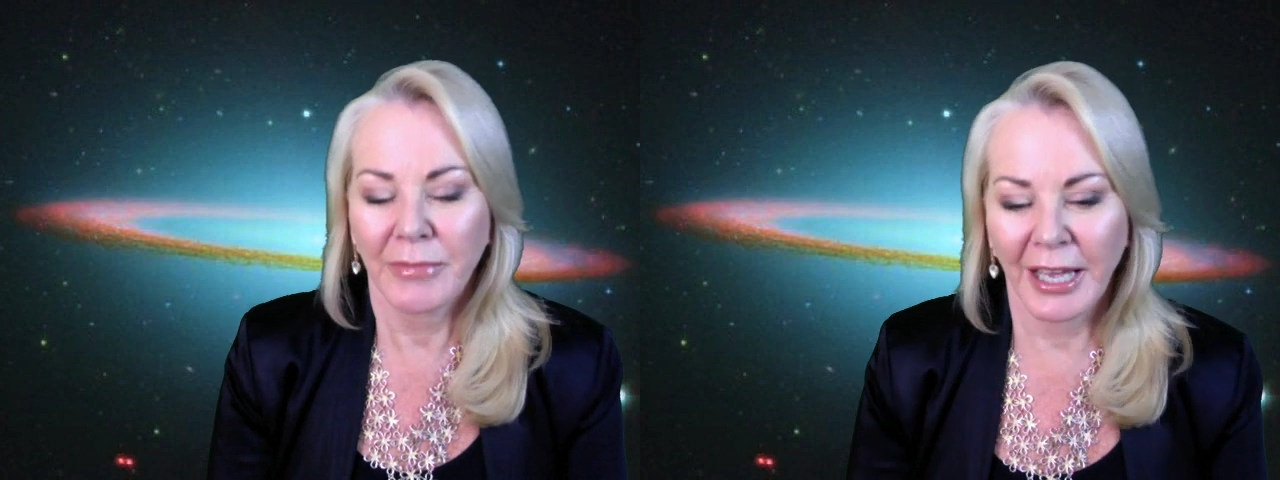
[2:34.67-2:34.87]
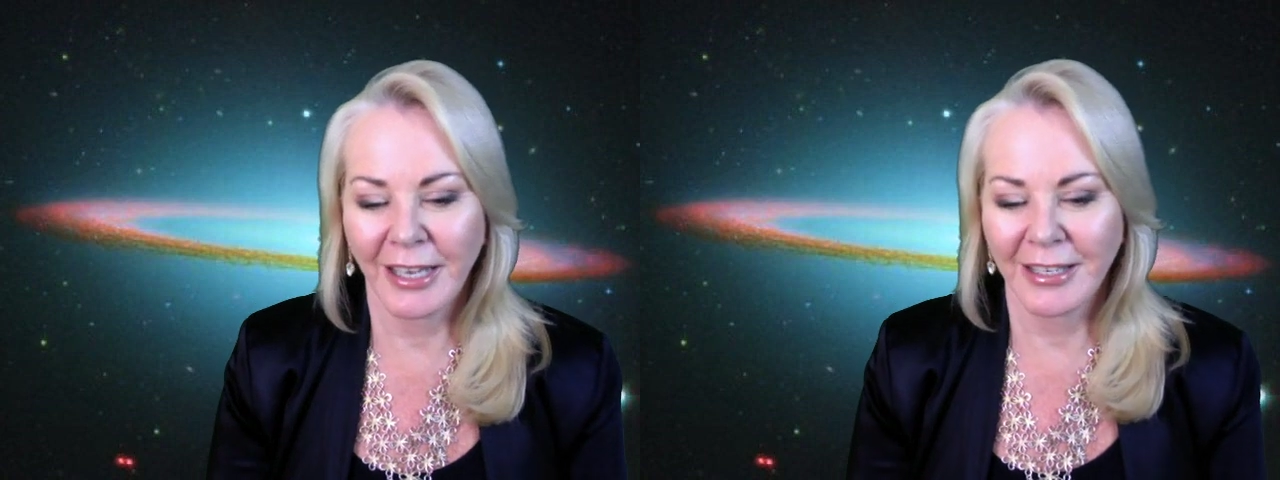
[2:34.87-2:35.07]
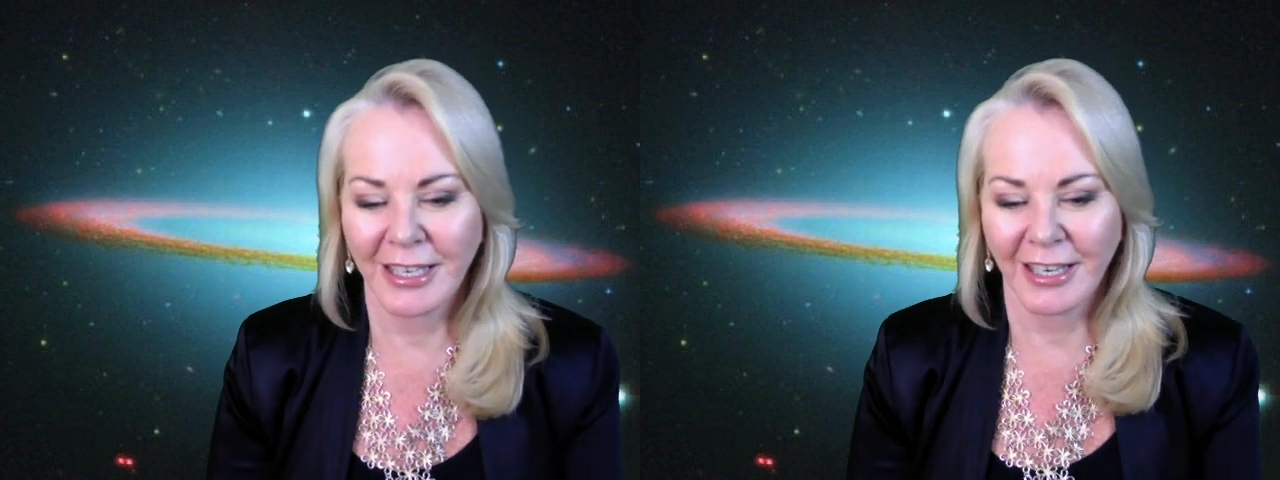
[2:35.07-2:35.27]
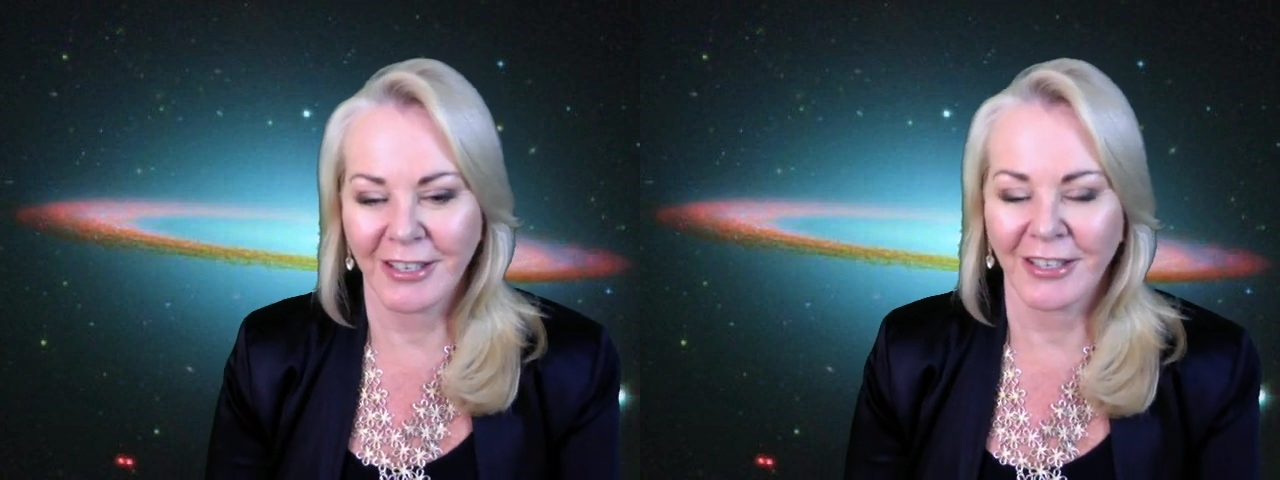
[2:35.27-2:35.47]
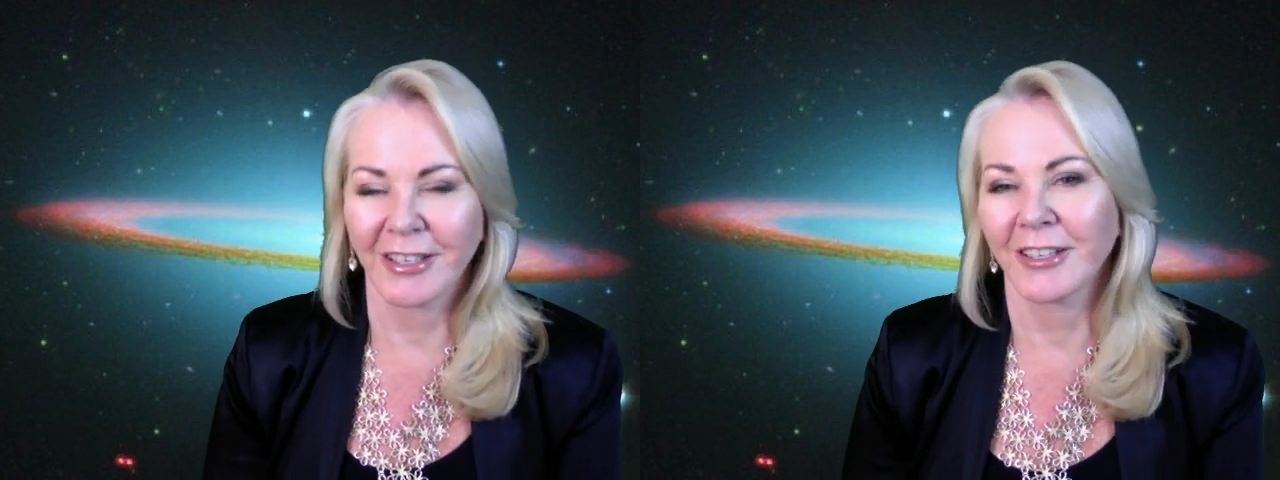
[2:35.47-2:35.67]
Pay
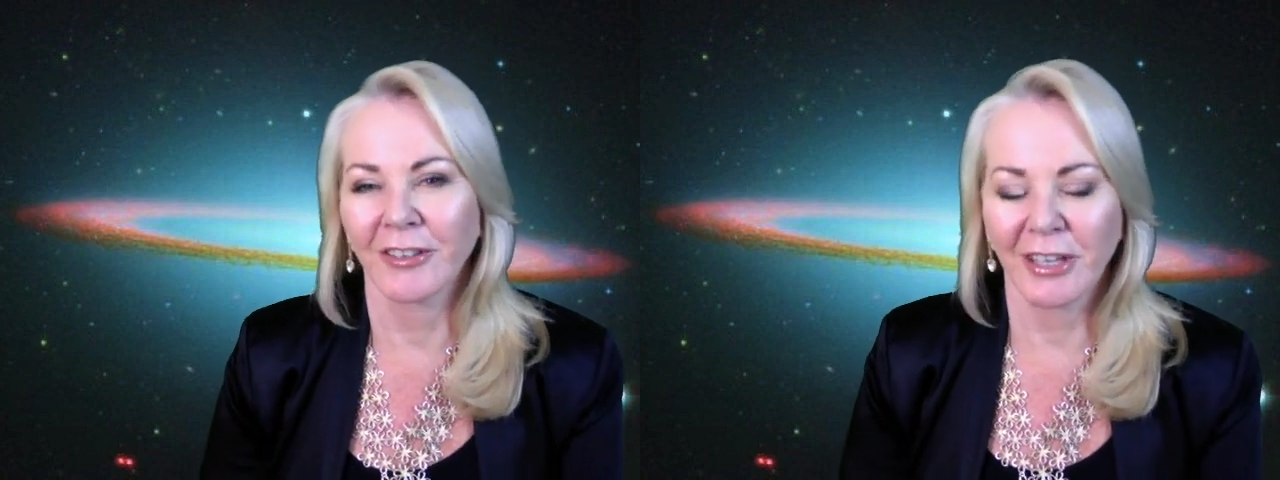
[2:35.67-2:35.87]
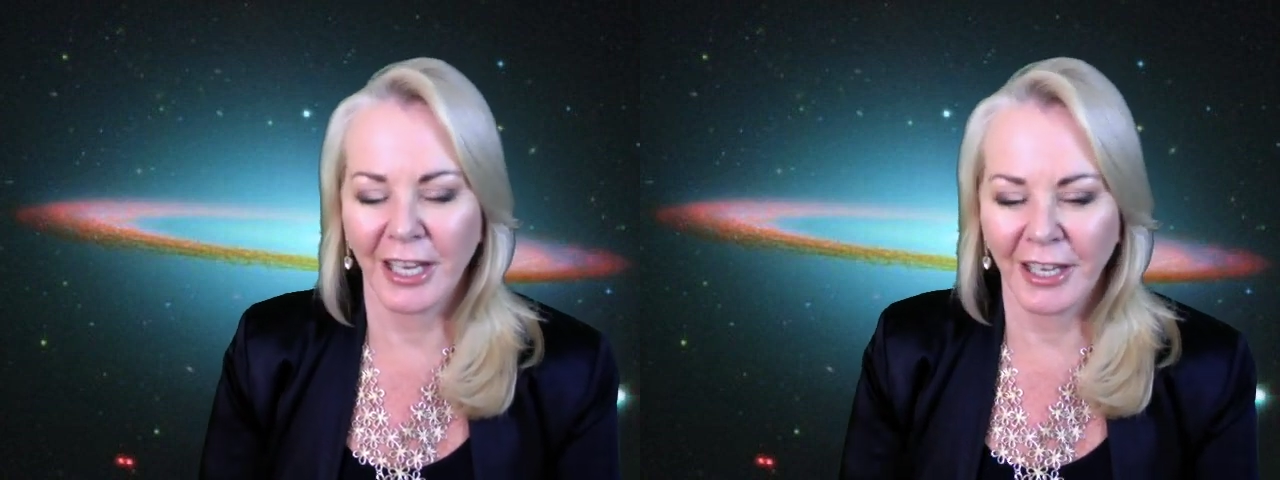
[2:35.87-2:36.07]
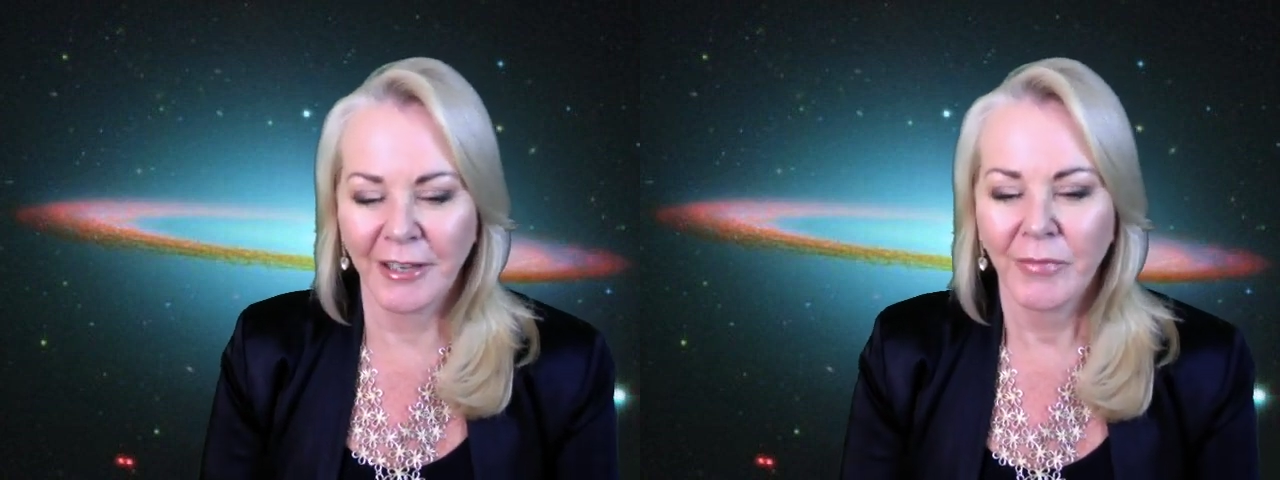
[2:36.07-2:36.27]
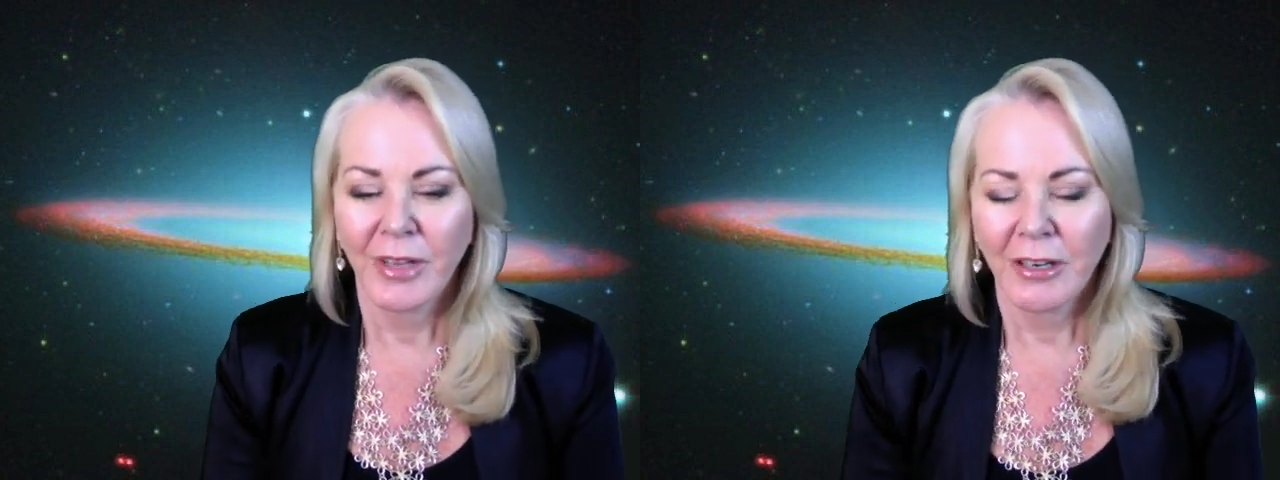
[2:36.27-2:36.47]
attention, okay?